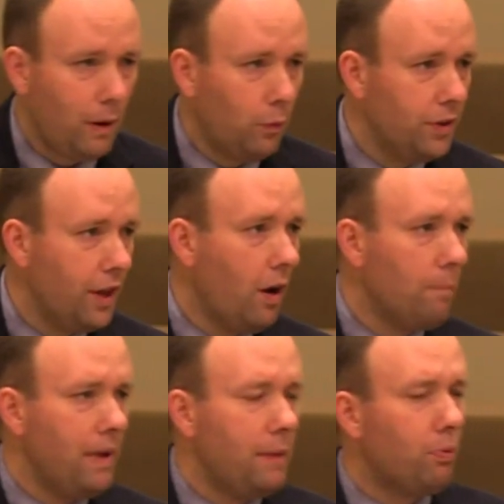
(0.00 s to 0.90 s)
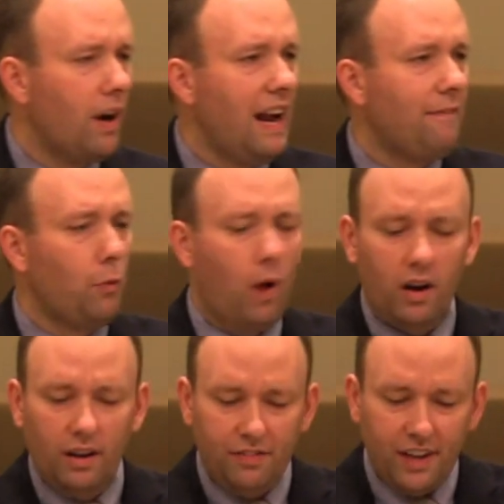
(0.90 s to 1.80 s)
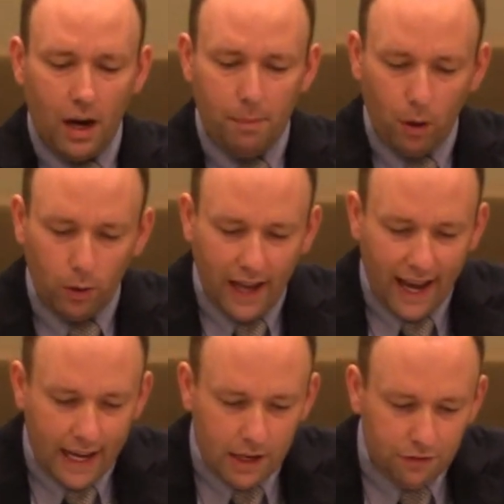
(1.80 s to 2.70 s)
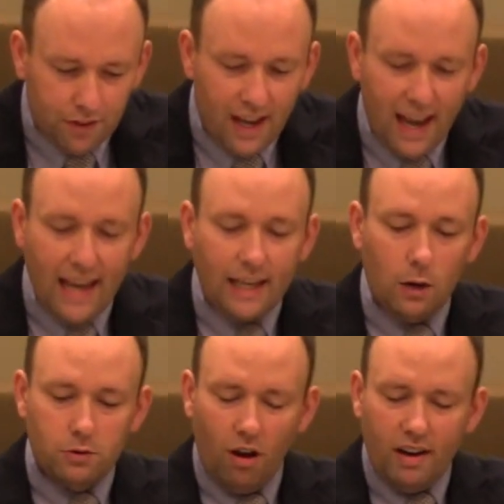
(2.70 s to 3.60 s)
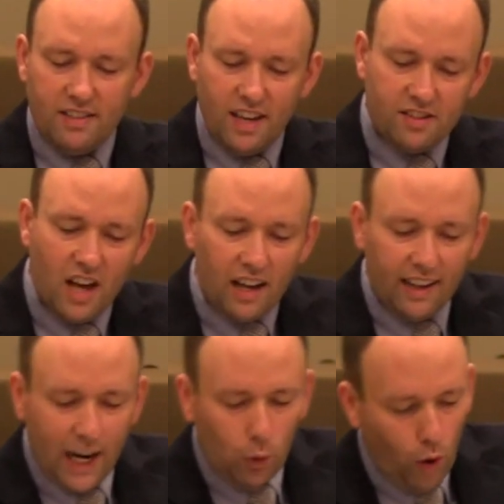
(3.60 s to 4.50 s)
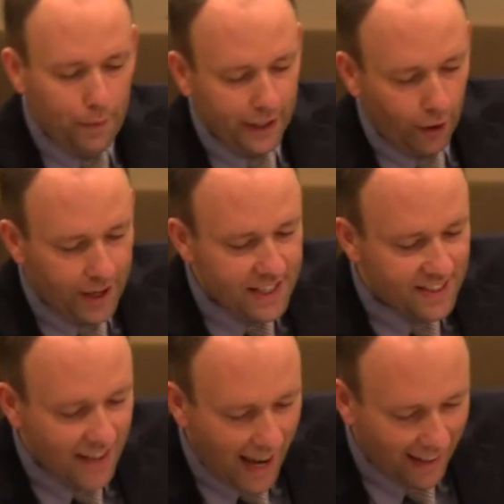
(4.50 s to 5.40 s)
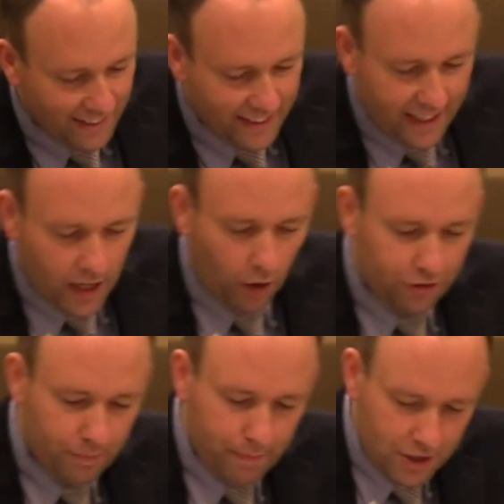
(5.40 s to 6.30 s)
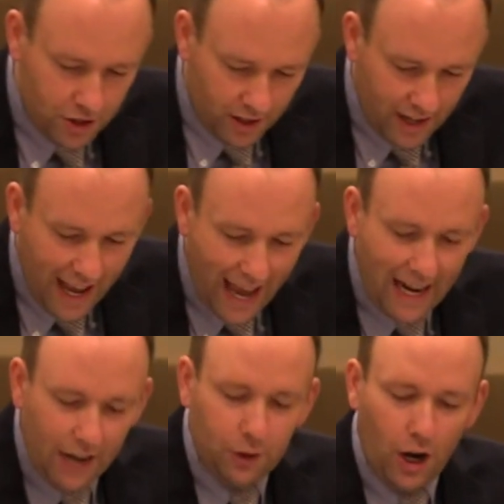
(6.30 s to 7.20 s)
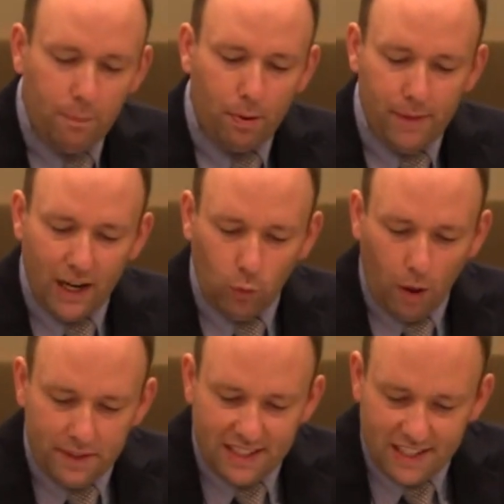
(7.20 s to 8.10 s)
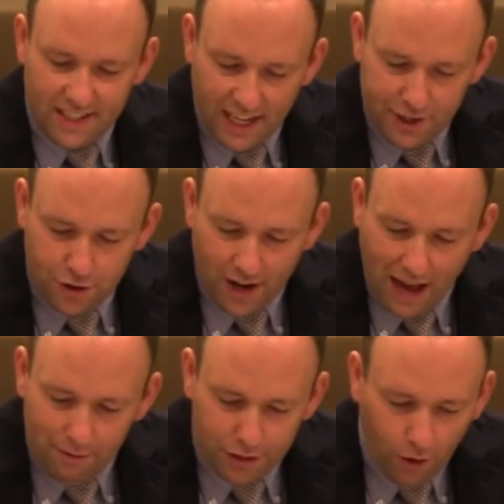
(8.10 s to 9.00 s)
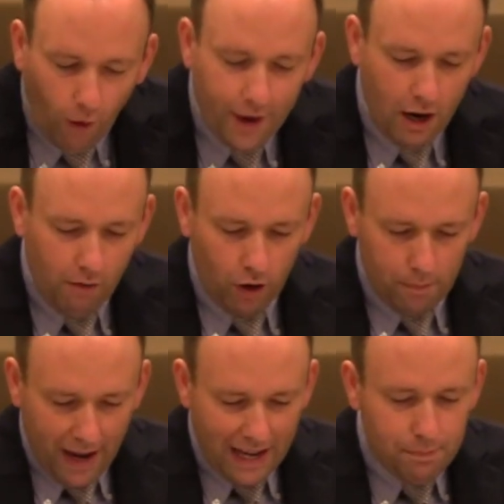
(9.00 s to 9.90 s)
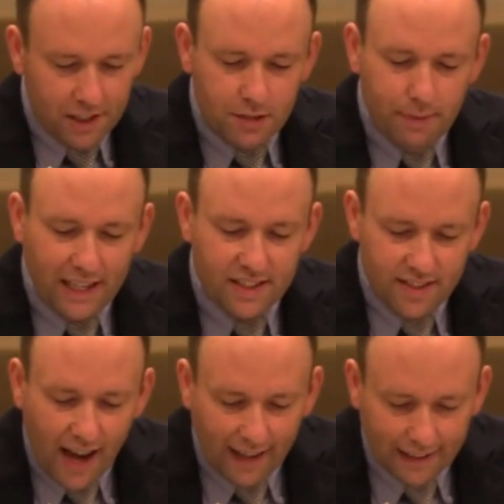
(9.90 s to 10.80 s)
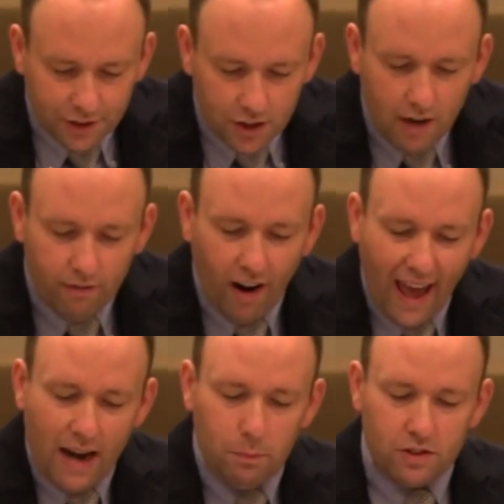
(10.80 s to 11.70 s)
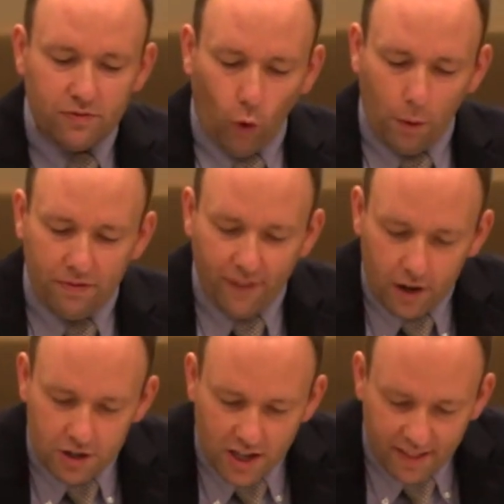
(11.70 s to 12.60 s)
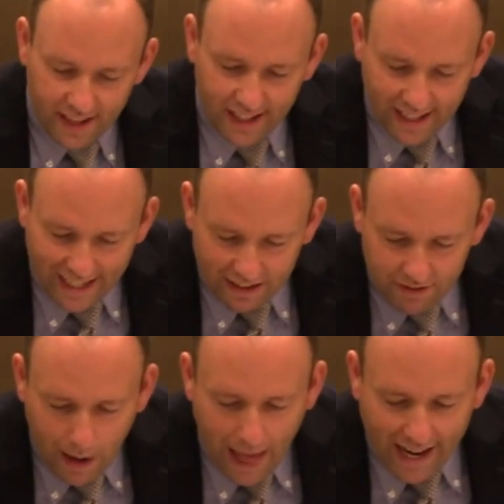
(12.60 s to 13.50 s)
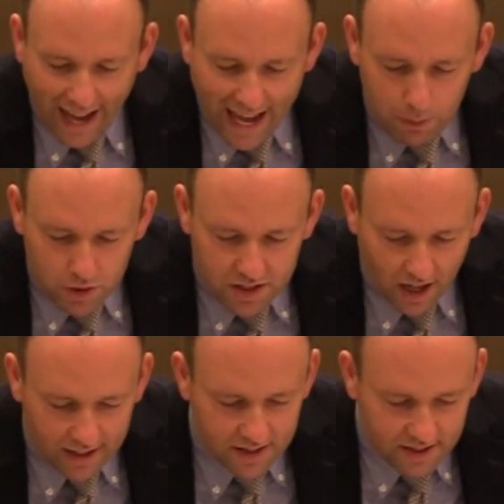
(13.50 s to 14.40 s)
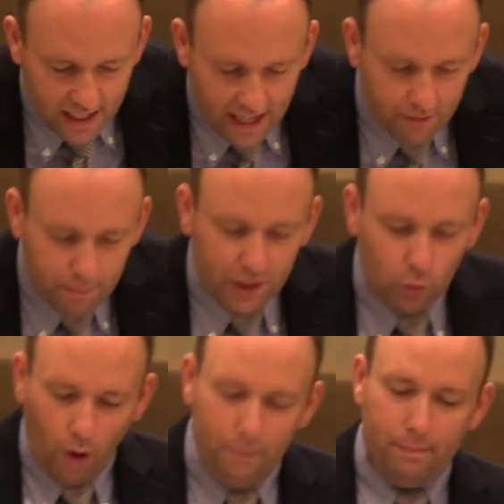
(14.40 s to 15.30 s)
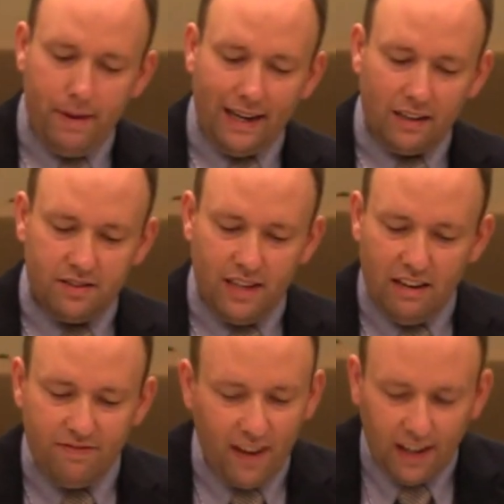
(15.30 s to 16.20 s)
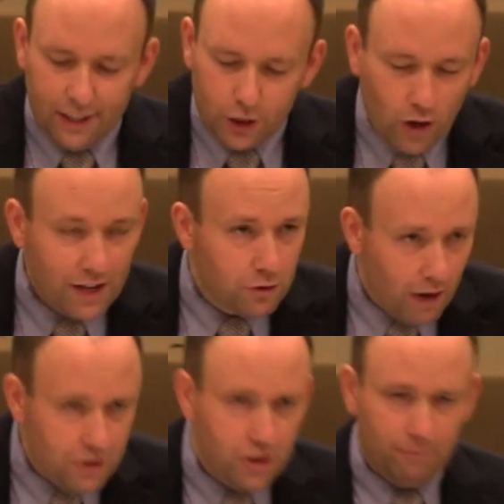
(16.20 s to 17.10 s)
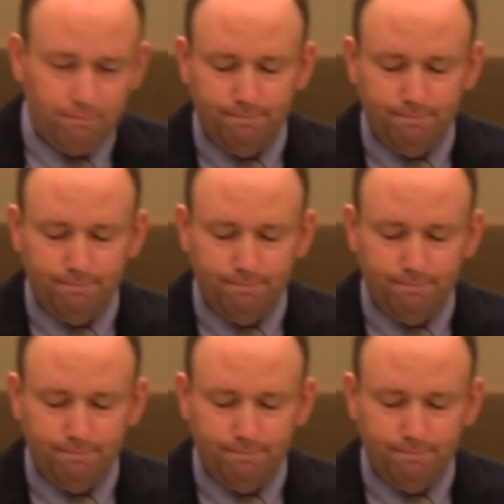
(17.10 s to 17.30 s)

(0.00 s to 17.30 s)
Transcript: "I would that men pray everywhere, lifting up holy hands." He goes on, he says, "Let a woman learn in silence and in all submission. And I do not permit a woman to teach or to have authority over a man, but to be in silence. For Adam was formed first, then Eve, and Adam was not deceived, but the woman being deceived fell into transgression."